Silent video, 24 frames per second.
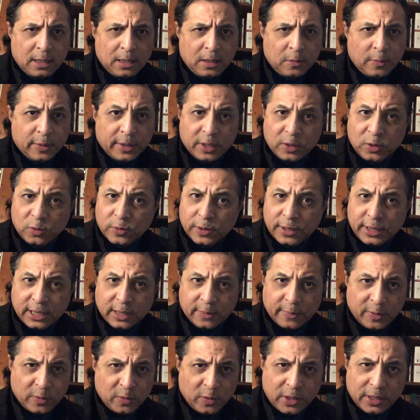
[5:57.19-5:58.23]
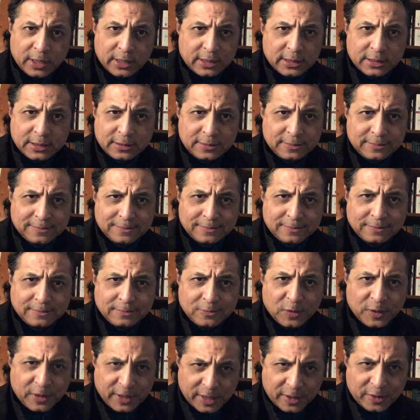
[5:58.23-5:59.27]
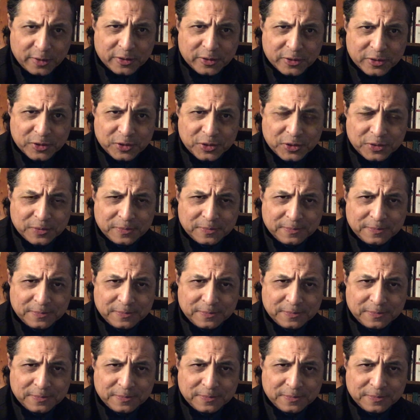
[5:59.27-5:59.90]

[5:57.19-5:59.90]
we can do anything we want with others.